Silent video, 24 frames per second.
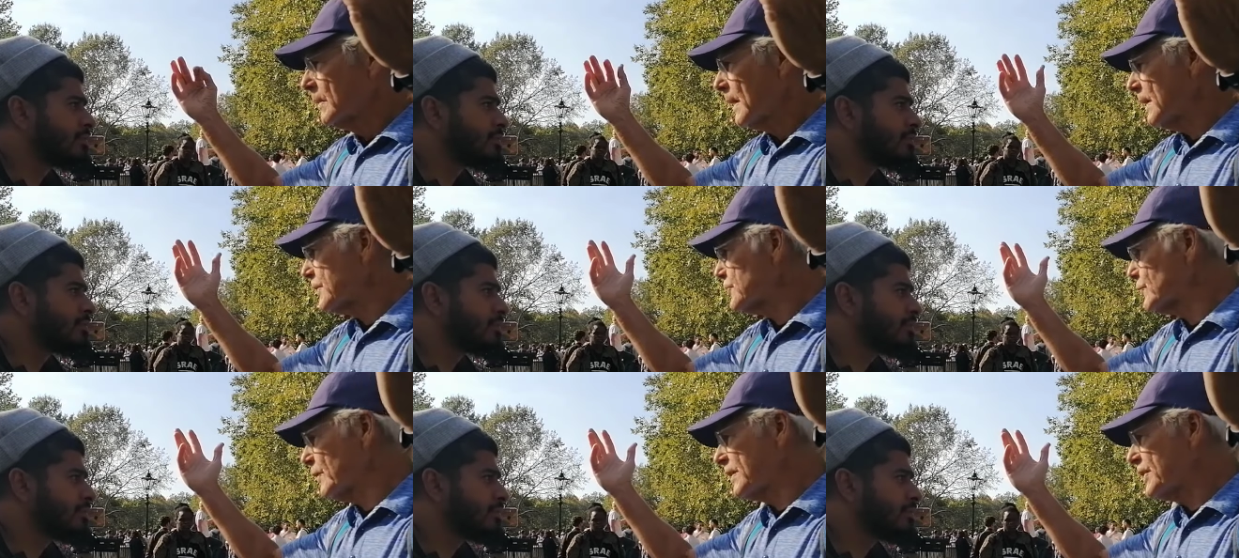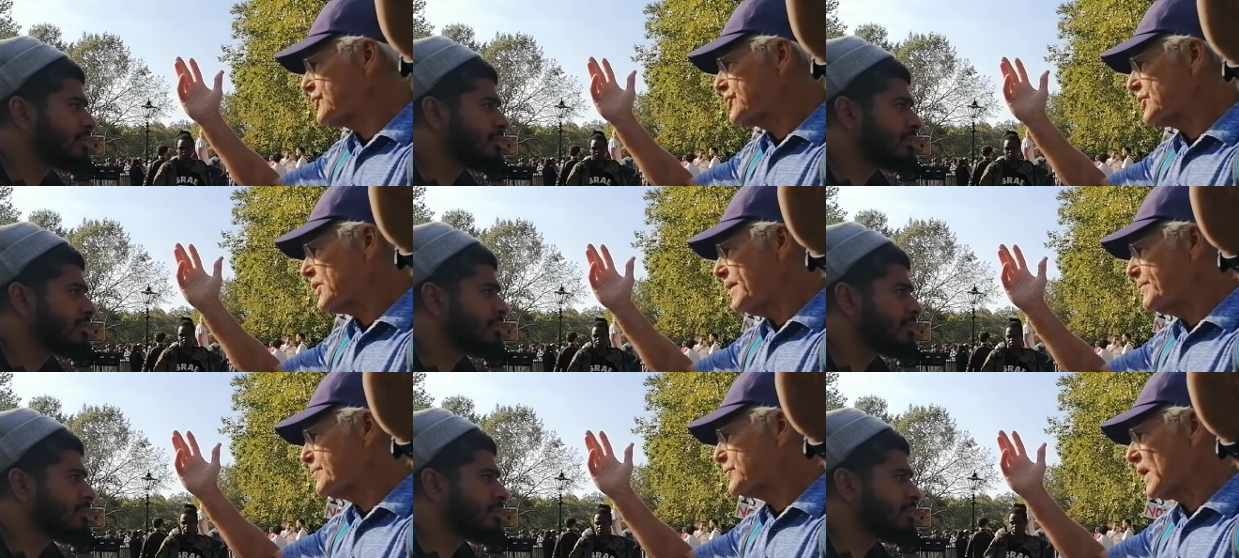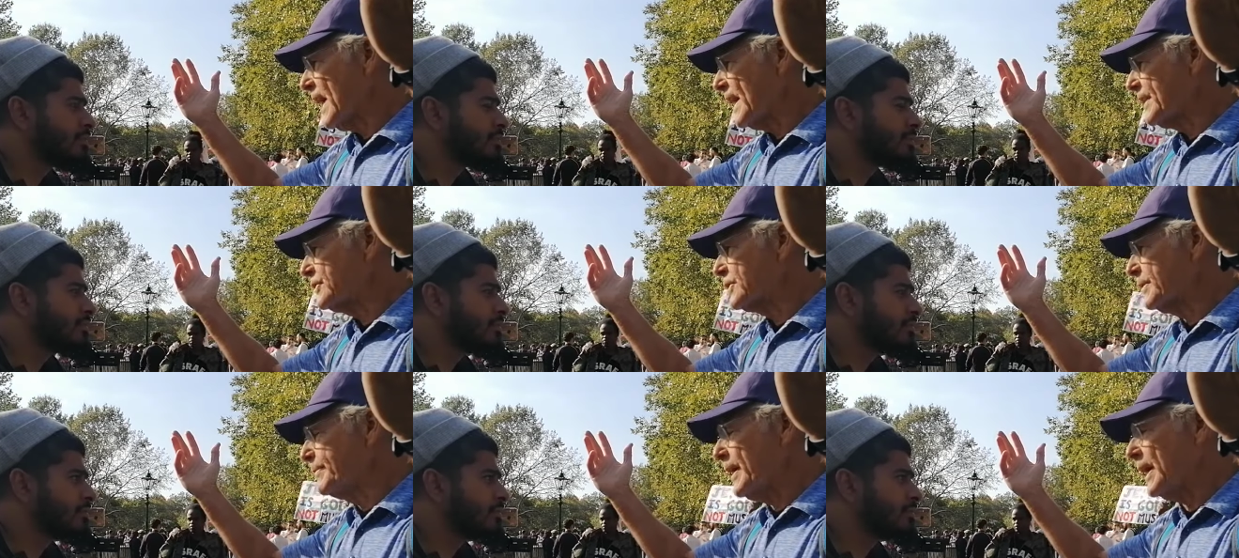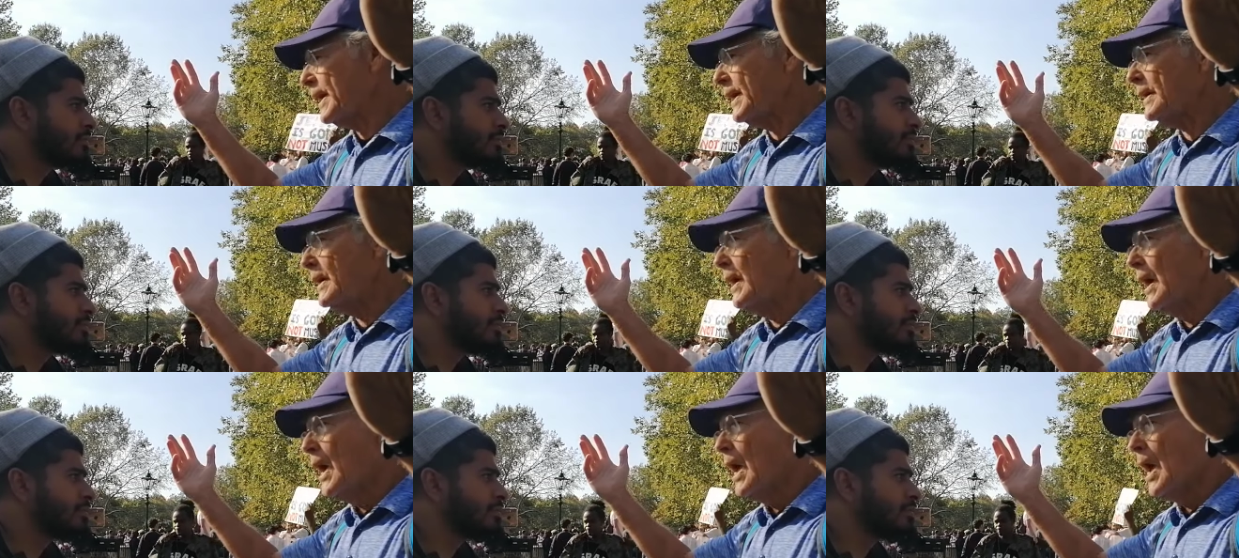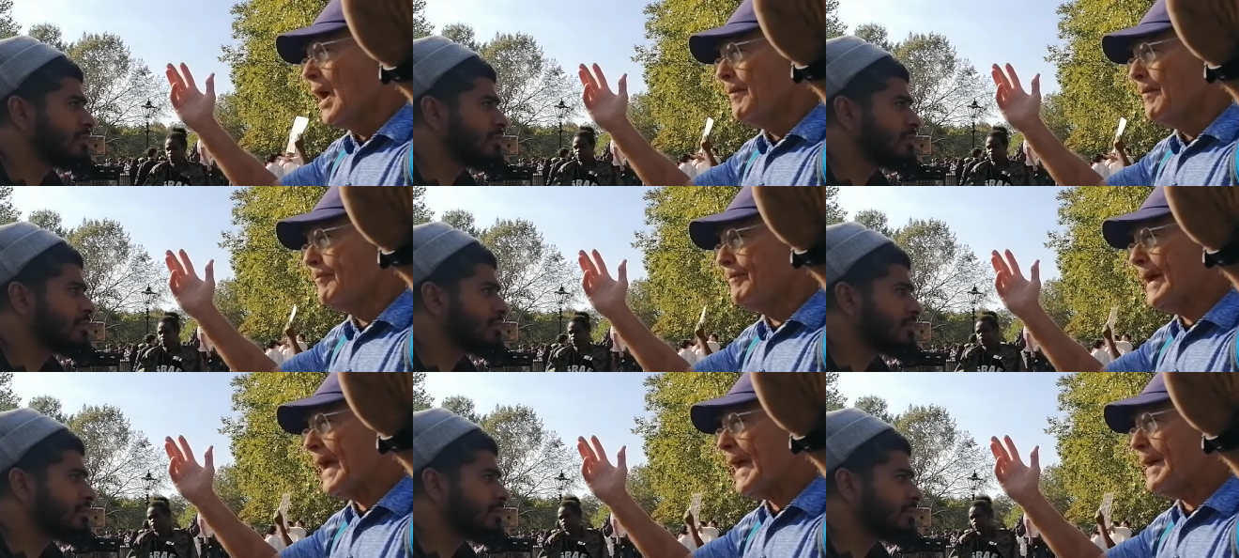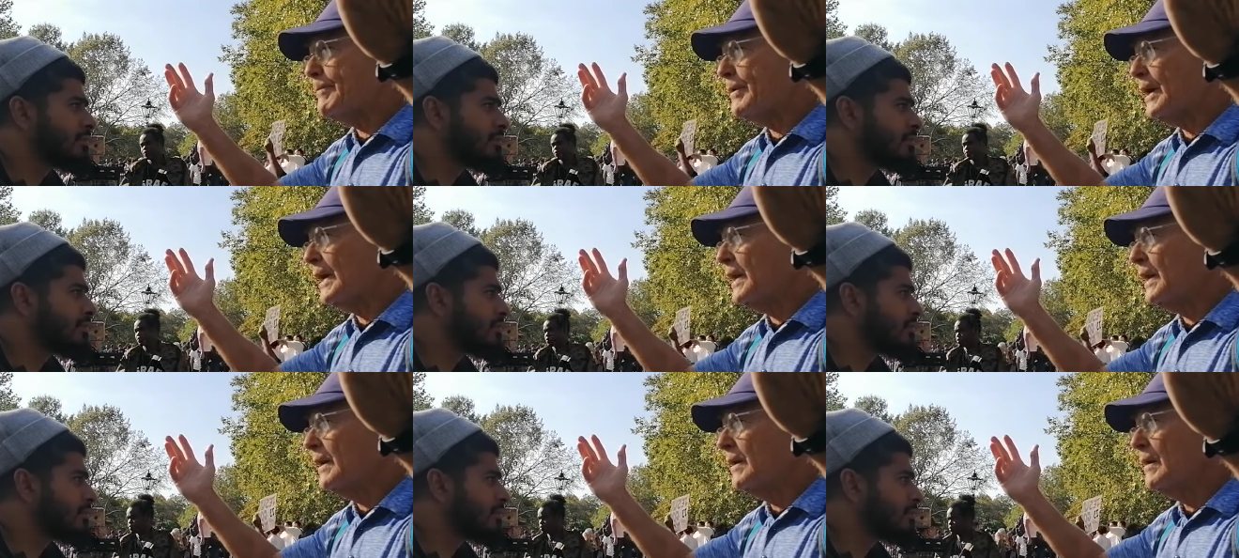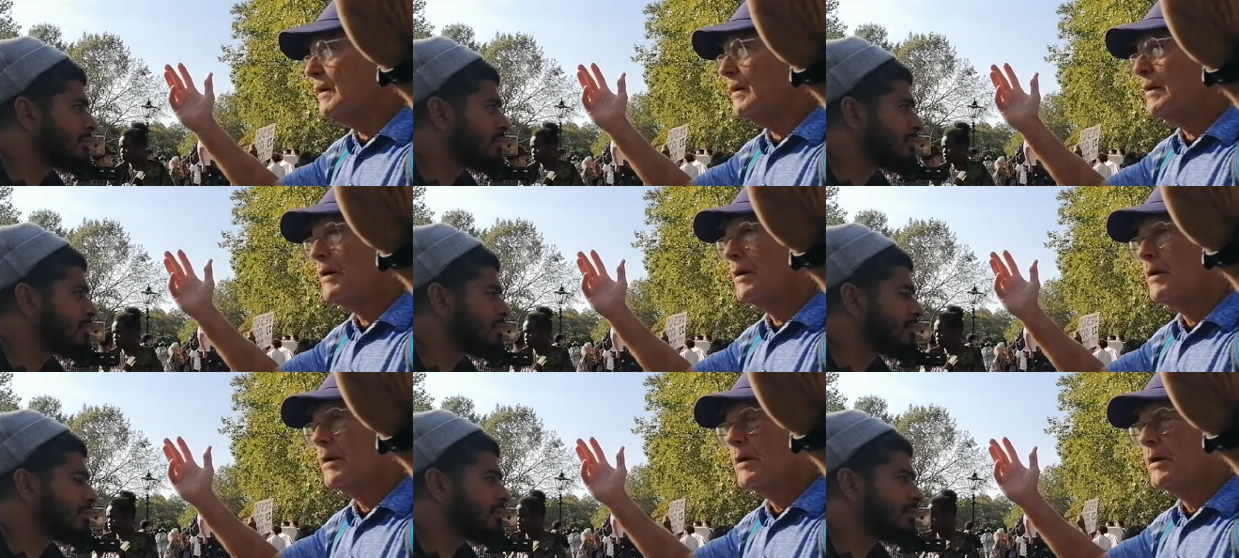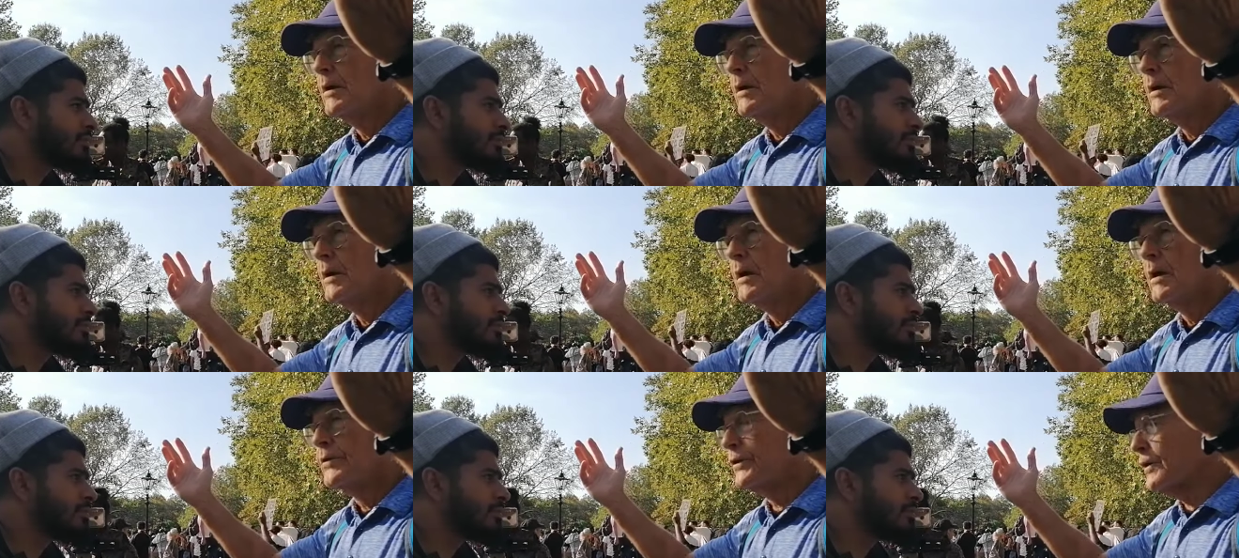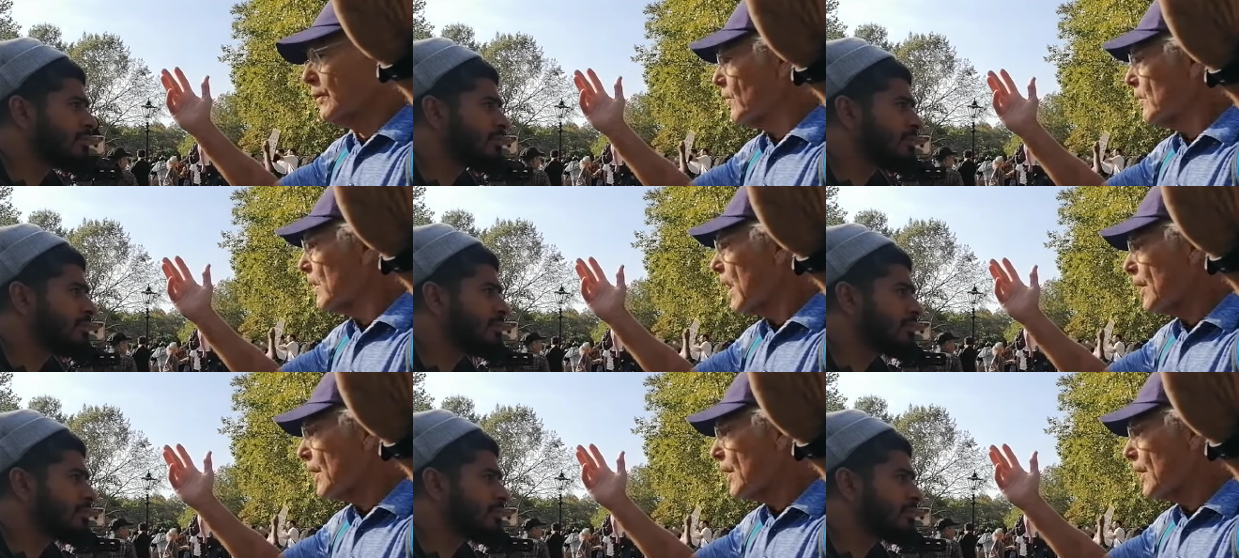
Speaker 1: That's what it seems like to me. Maybe there